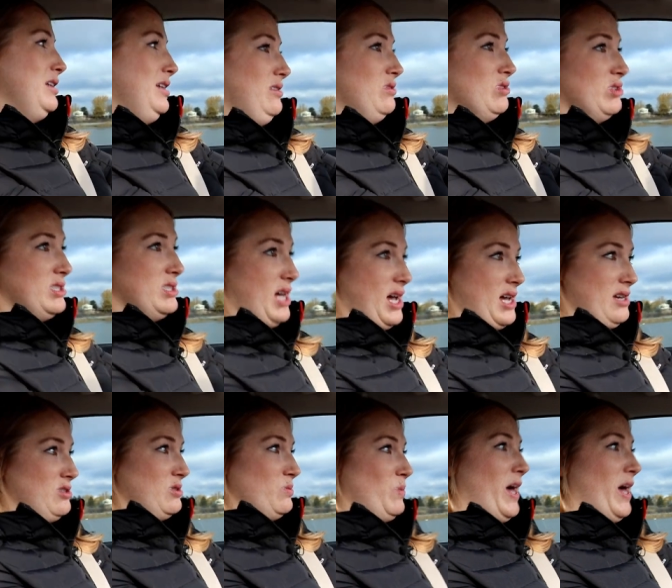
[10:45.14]
either
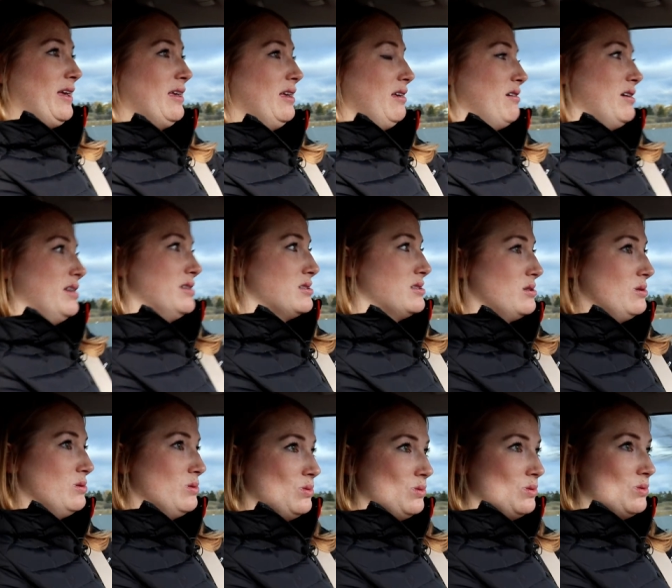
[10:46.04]
side you're backing
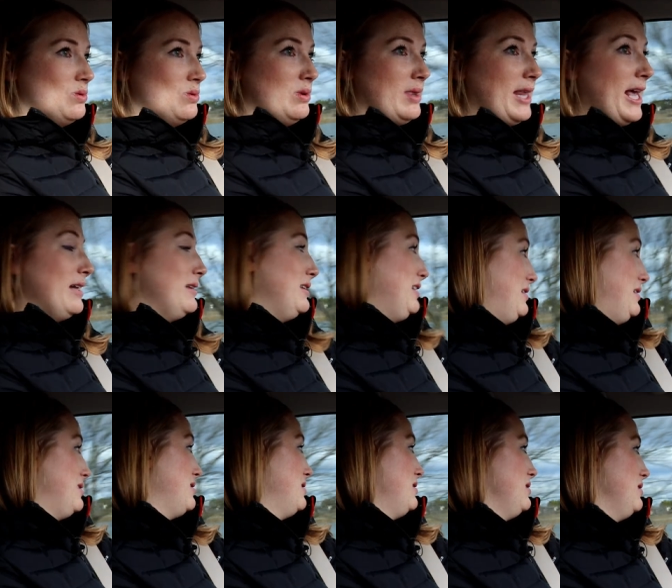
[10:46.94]
onto at
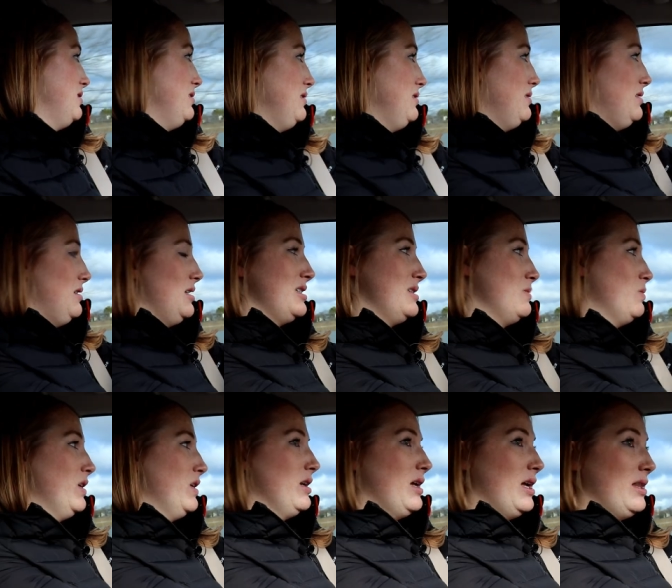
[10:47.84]
least this
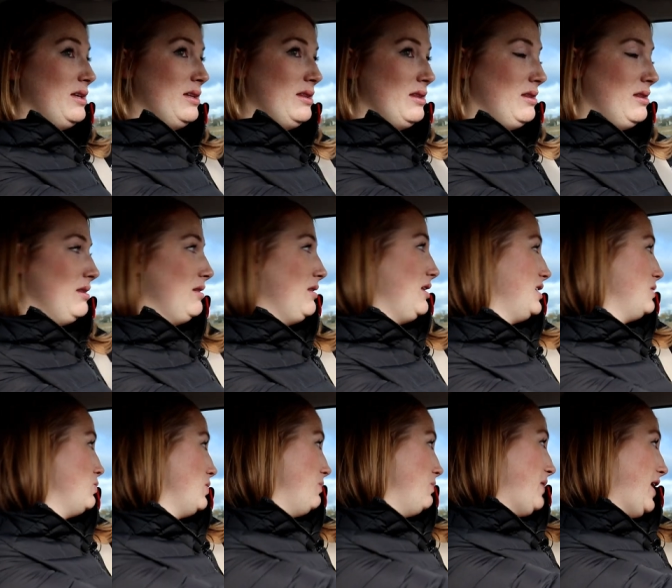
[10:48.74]
one and then
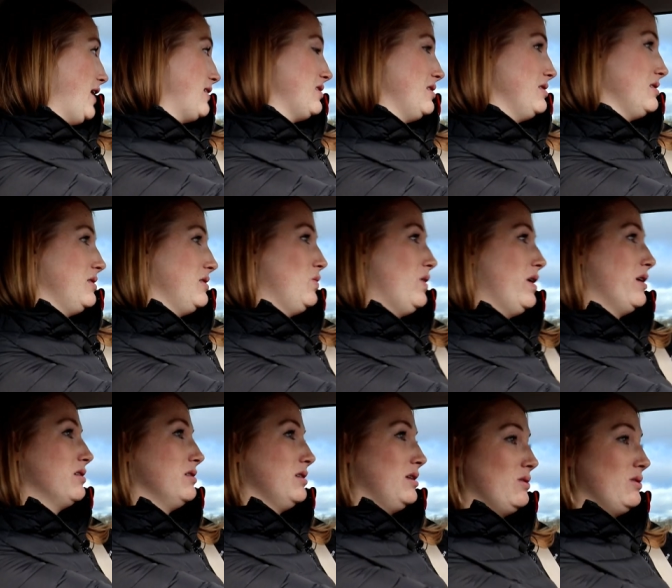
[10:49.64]
this one backs onto the
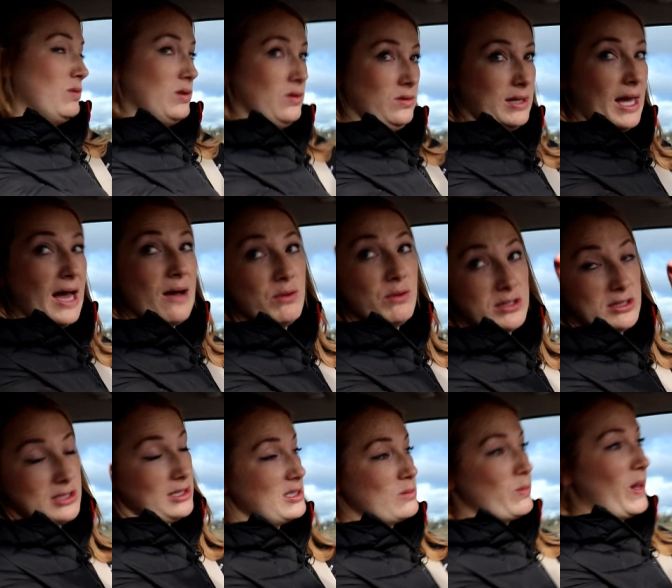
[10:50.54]
water and then the road that
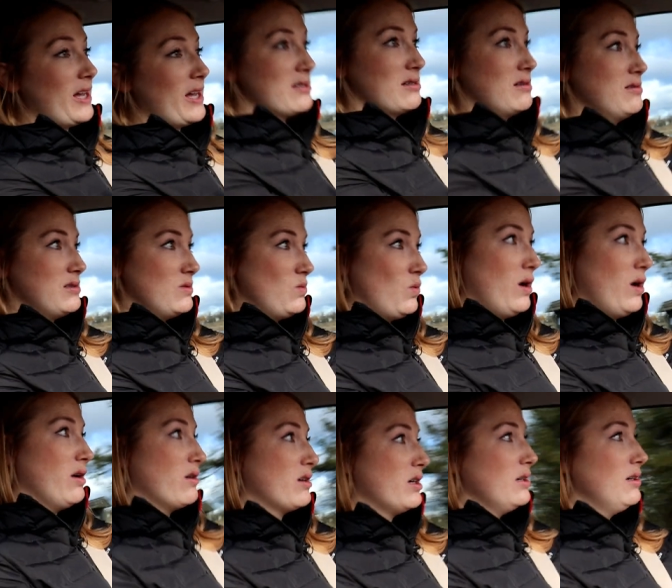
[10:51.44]
one just backs onto
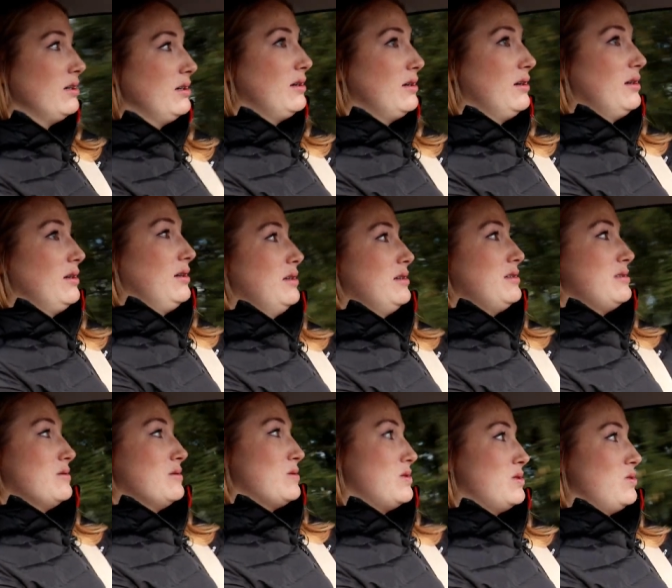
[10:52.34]
water
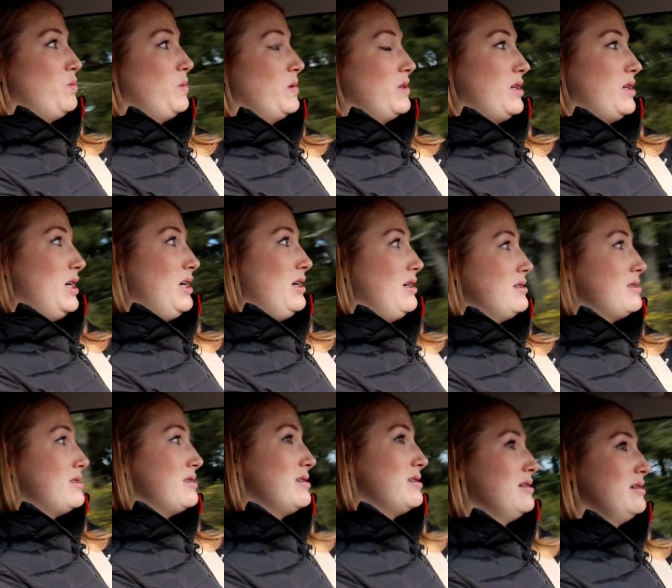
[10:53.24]
so super
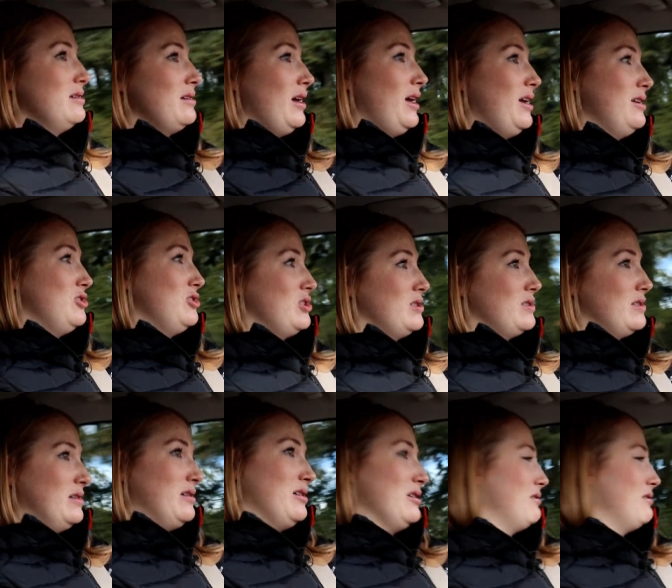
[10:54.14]
nice and
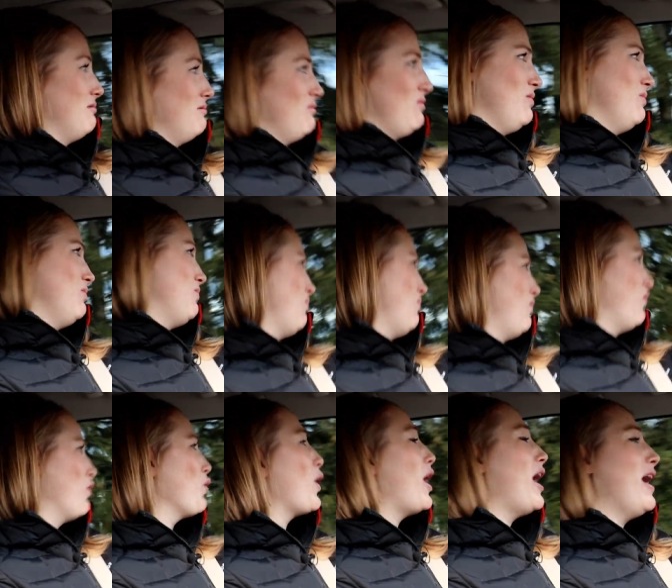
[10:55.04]
just a
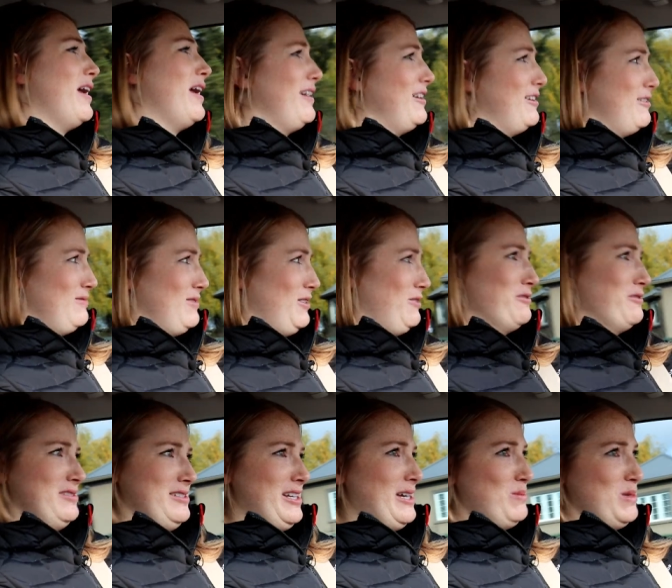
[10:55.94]
variety of
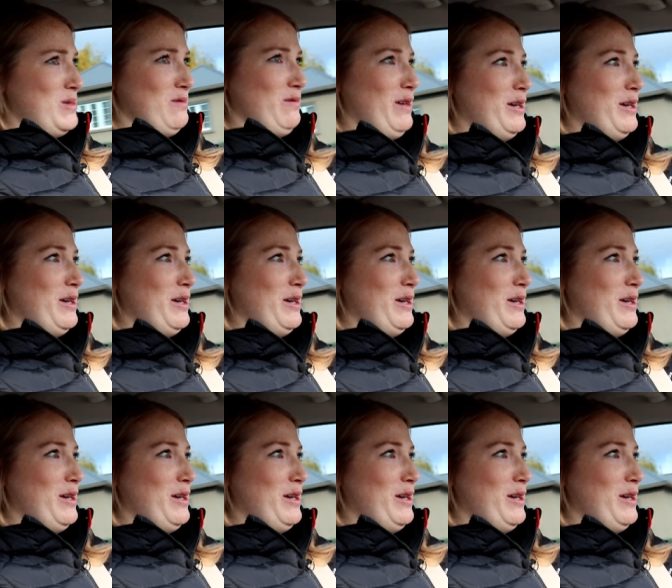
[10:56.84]
different types of